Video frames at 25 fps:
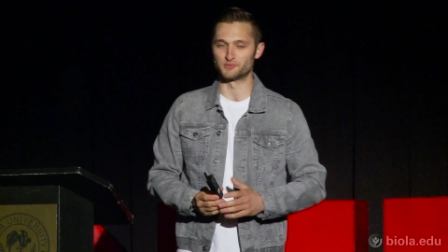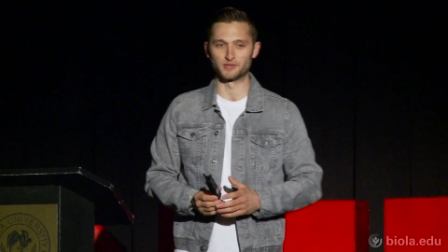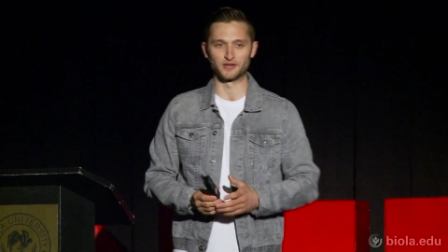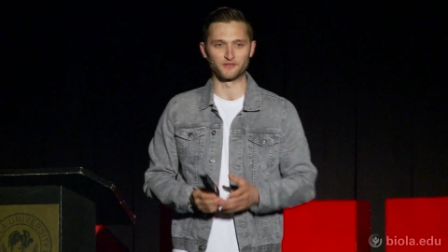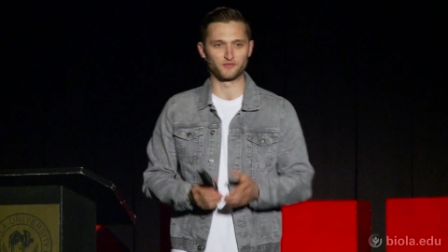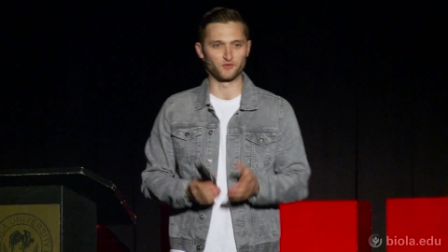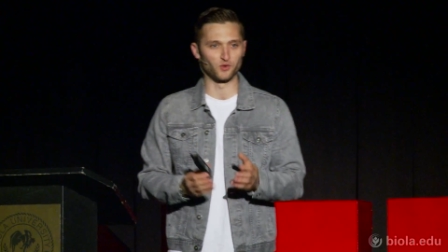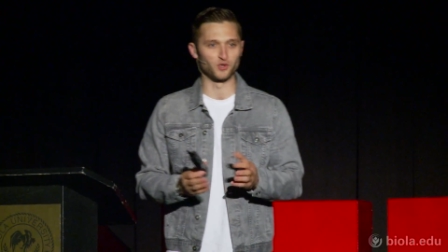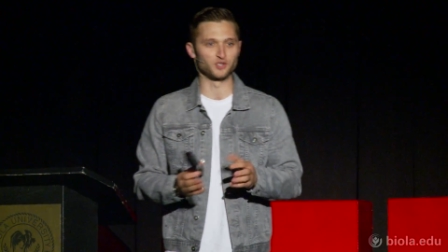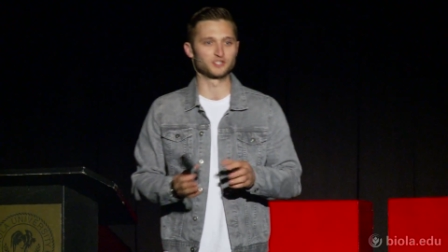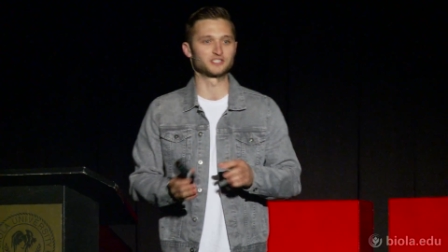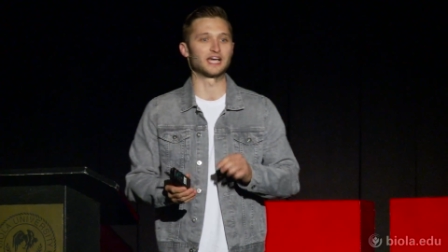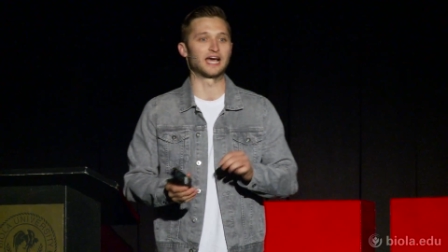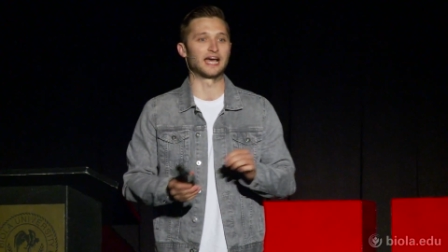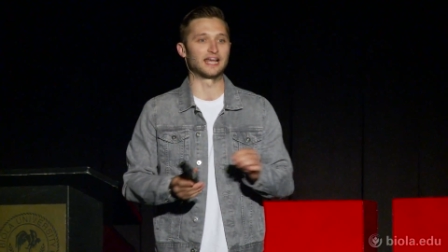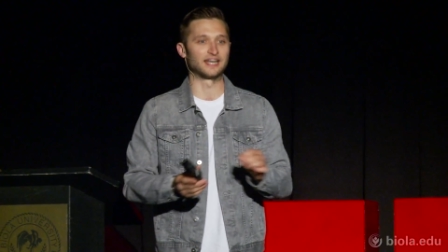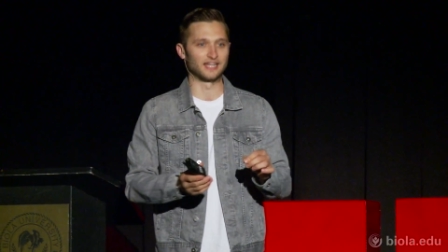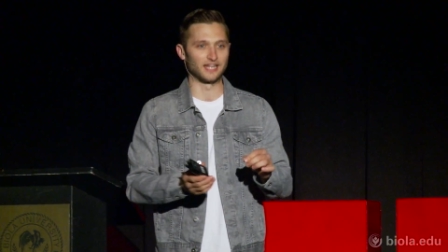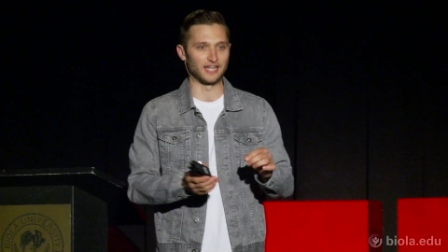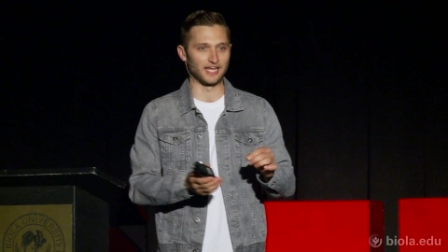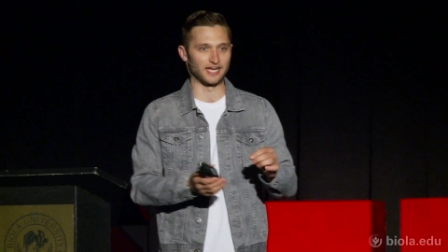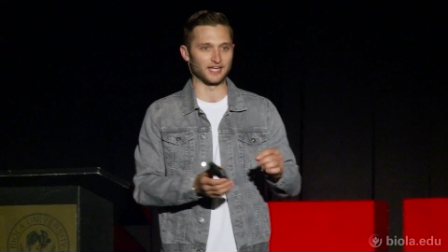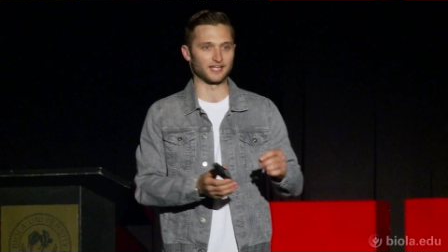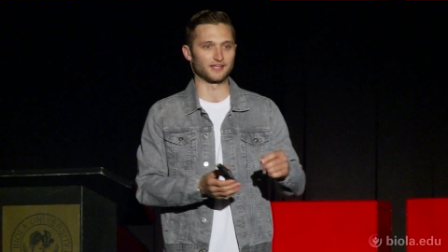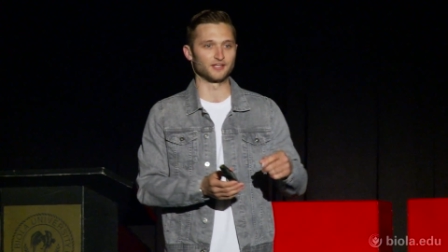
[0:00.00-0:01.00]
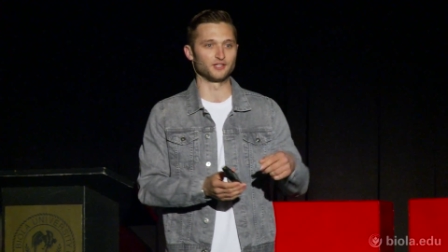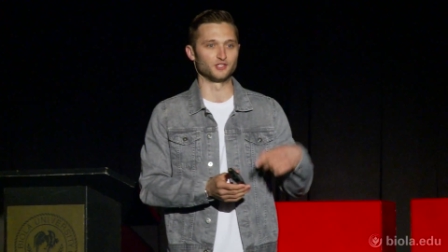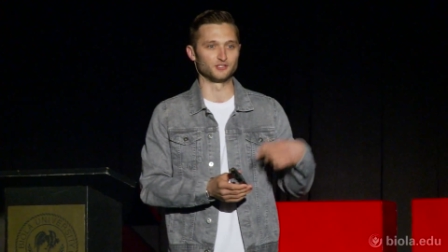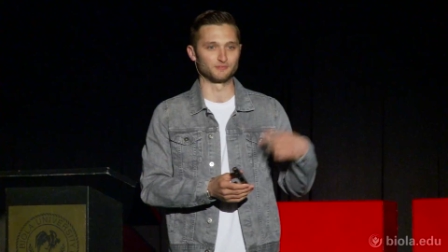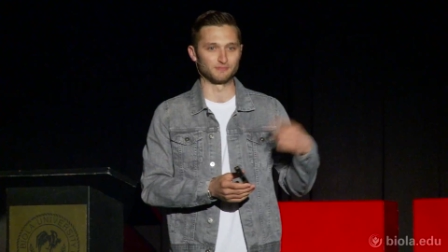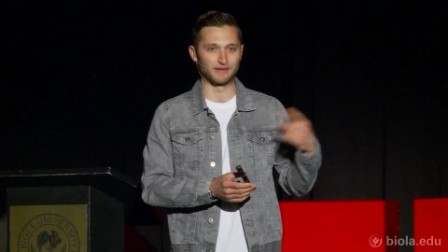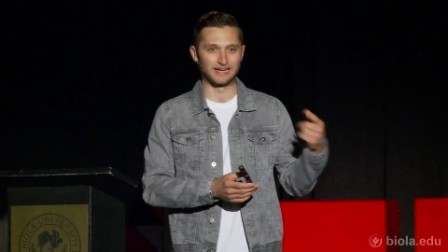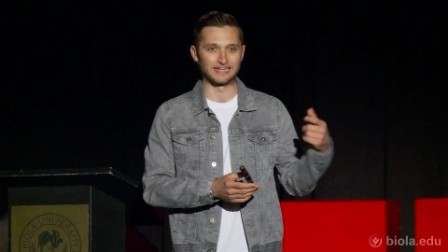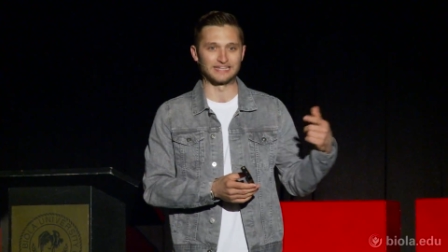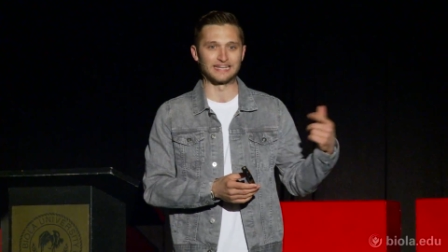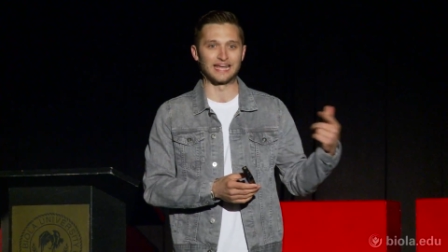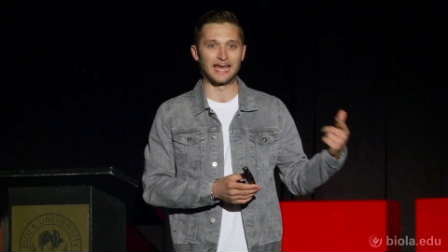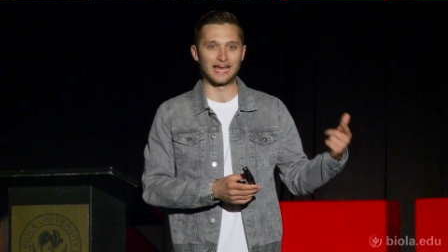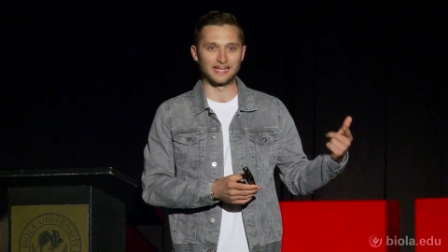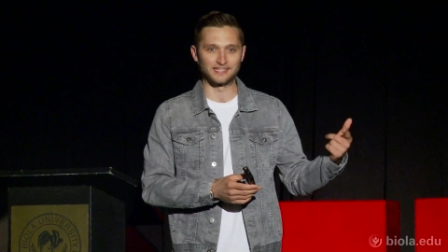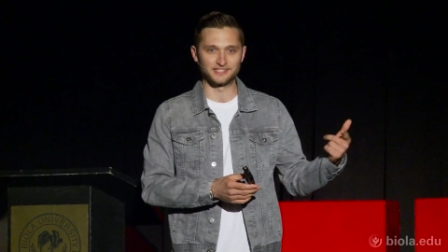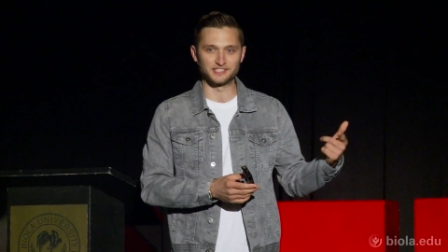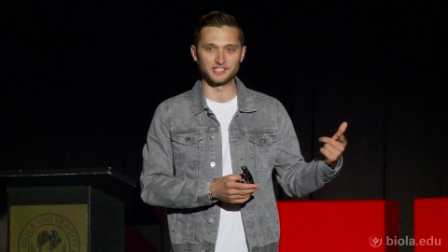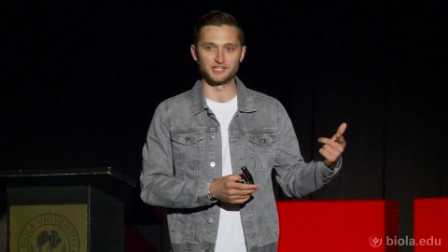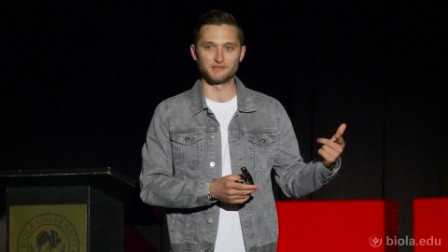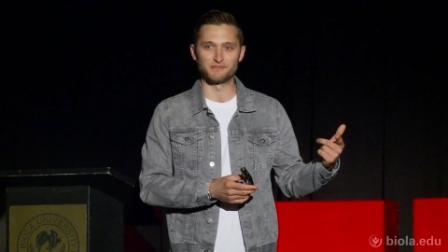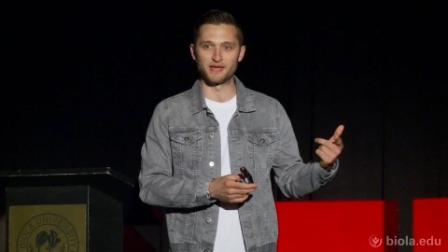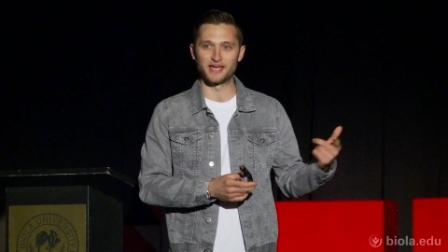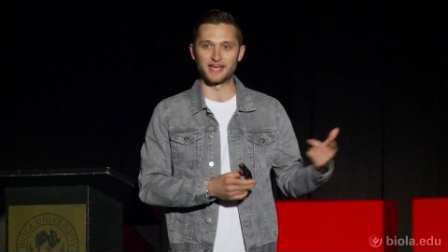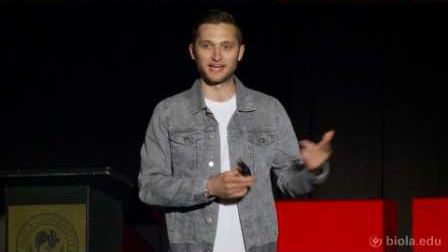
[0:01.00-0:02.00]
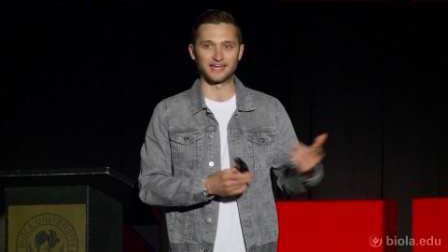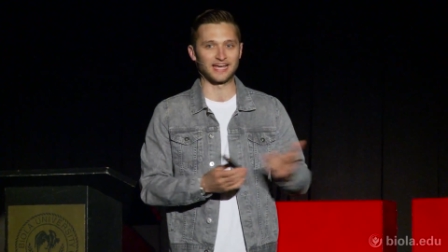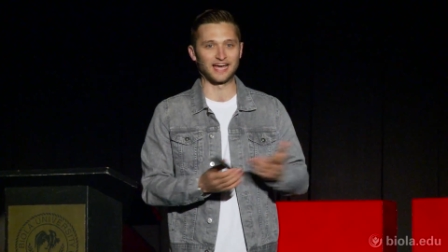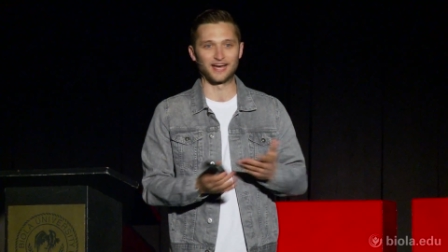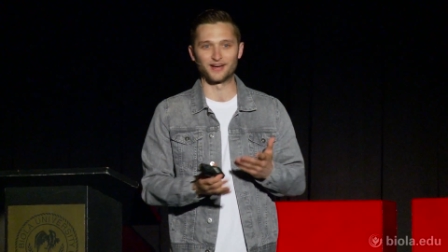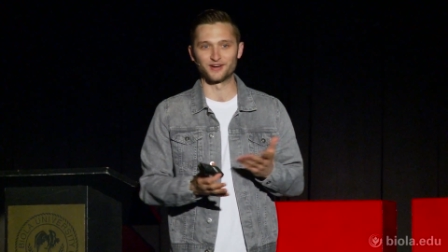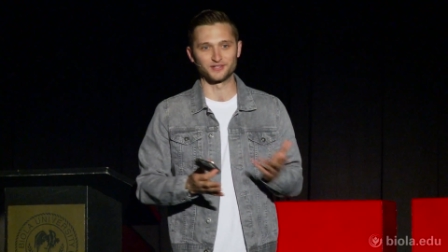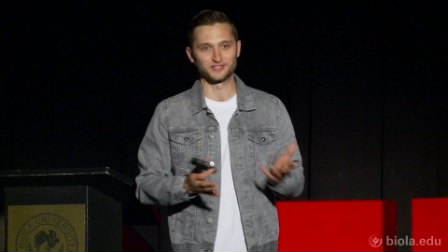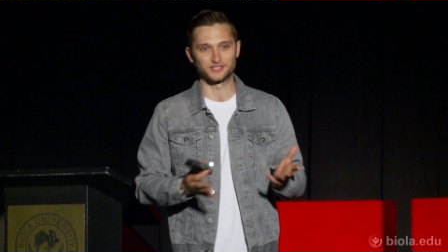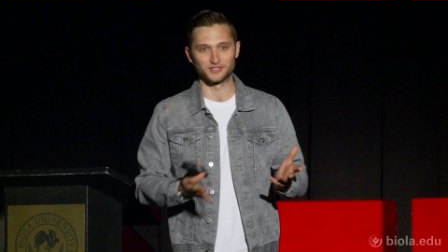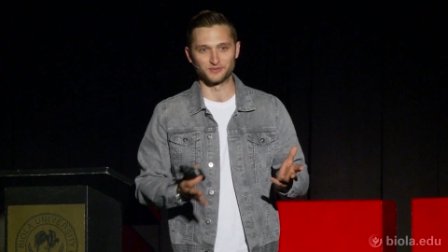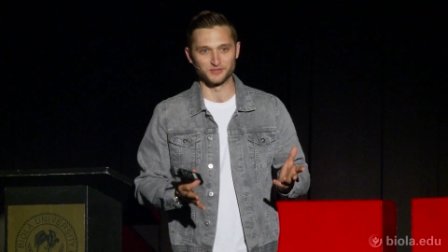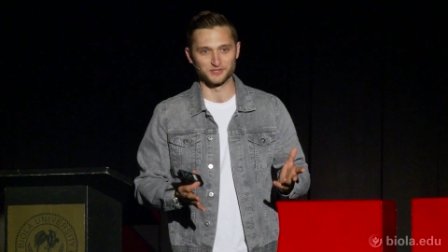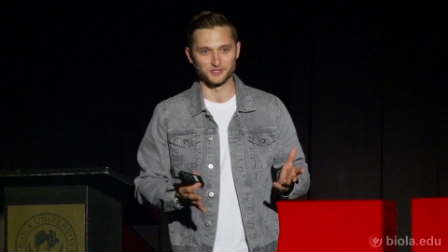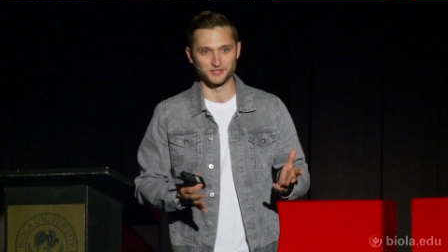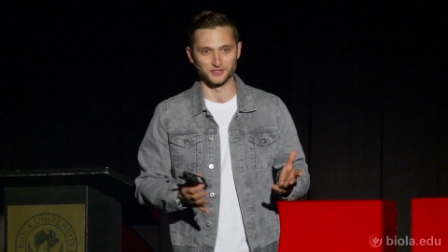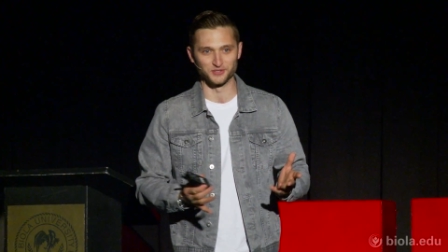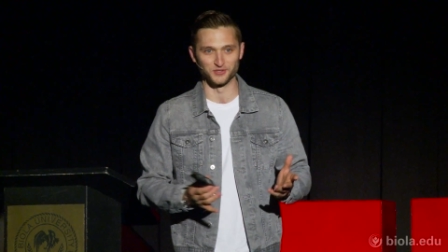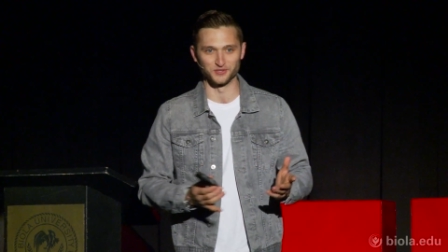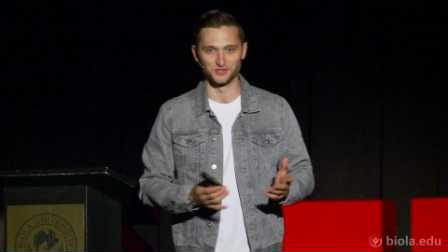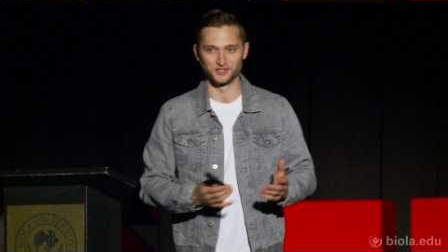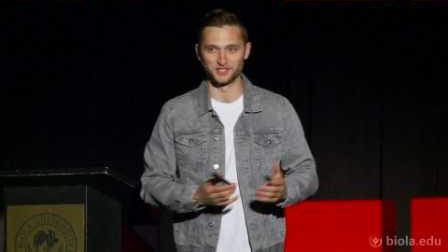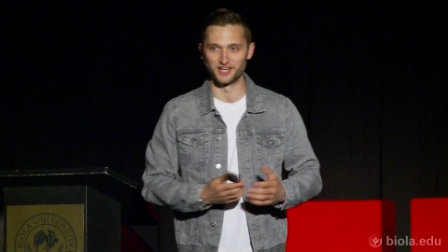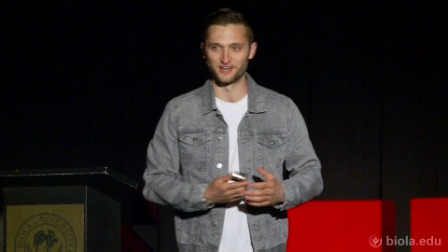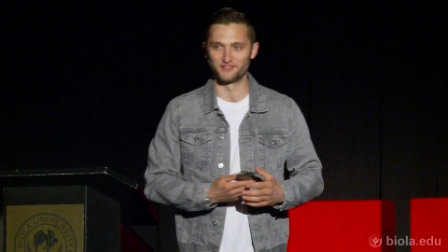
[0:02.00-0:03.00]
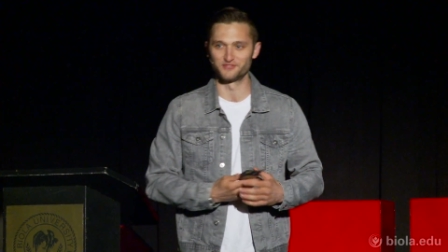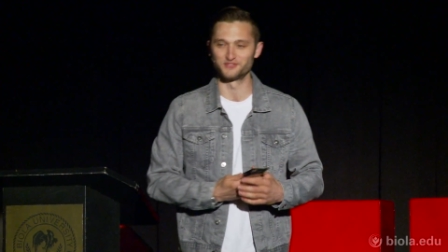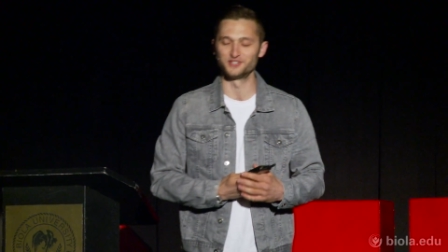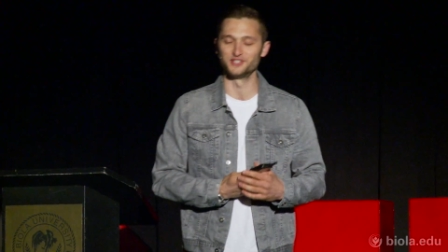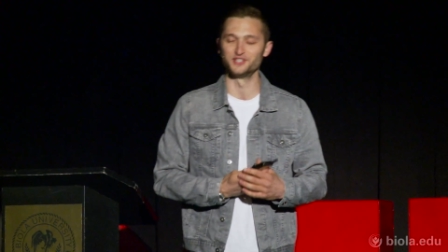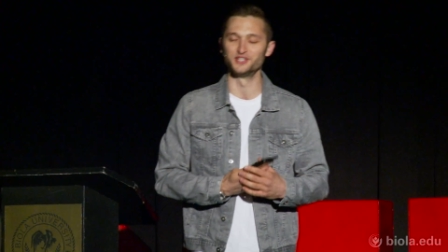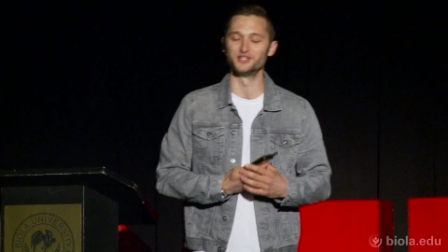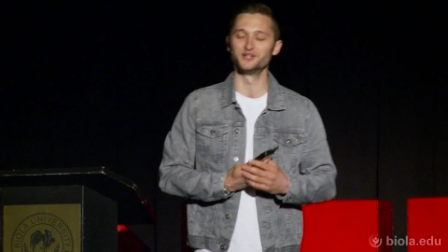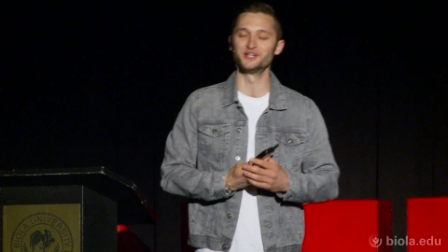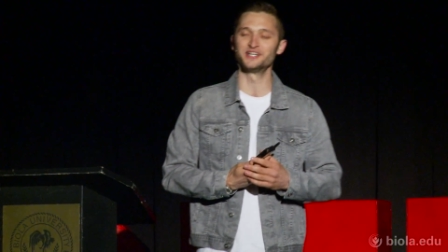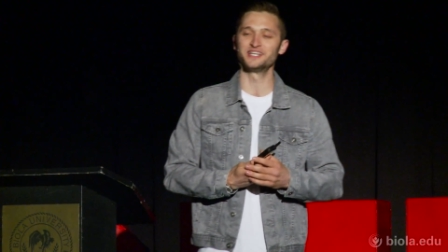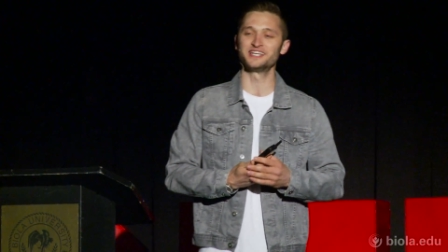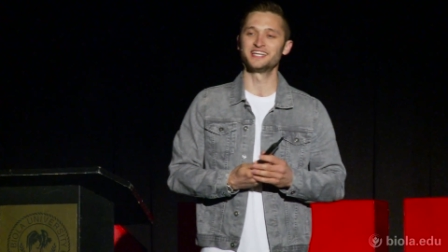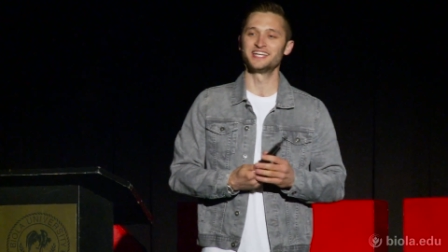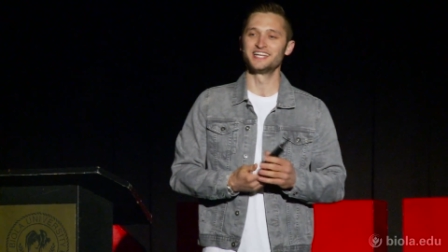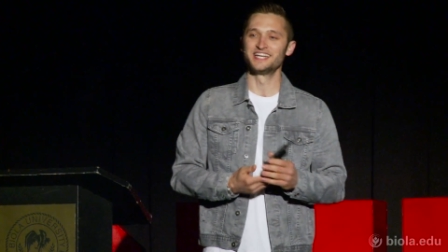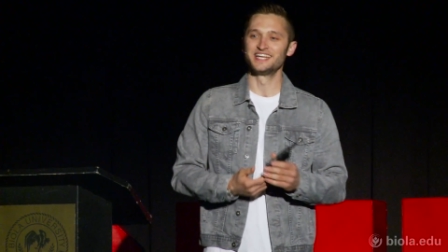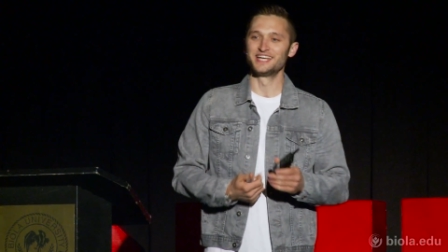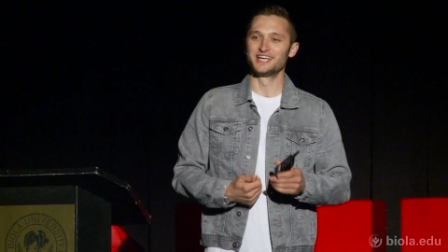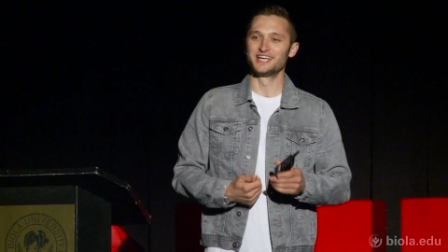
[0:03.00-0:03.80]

But of course I had to like use my dad's eBay account because I wasn't old enough to do it.